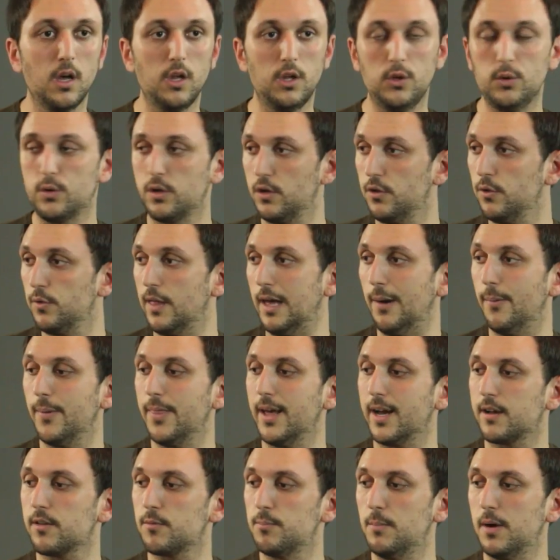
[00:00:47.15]
You could do that with
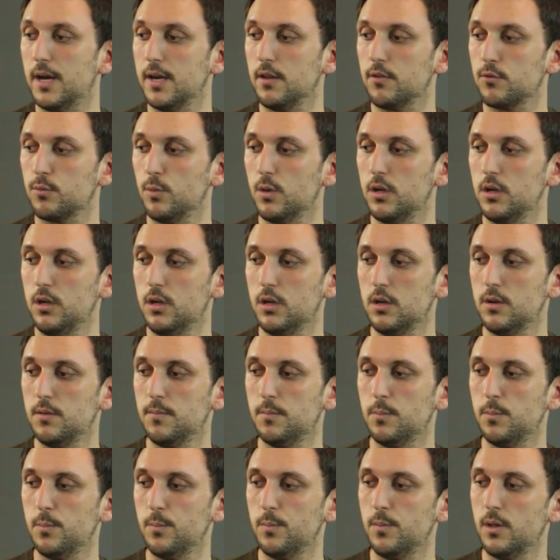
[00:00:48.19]
x minus 1
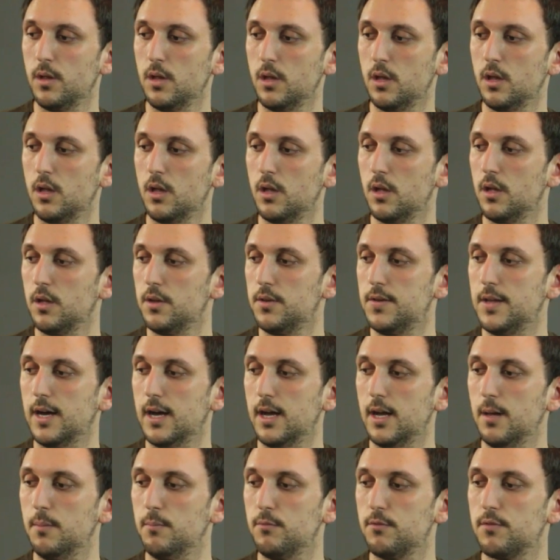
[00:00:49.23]

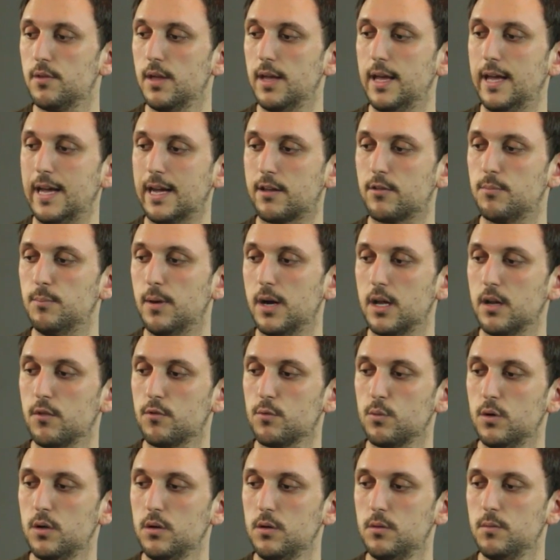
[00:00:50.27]
times x minus
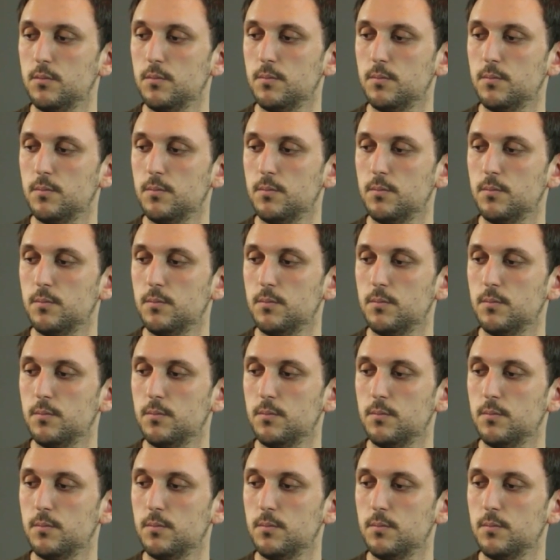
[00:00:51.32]
1,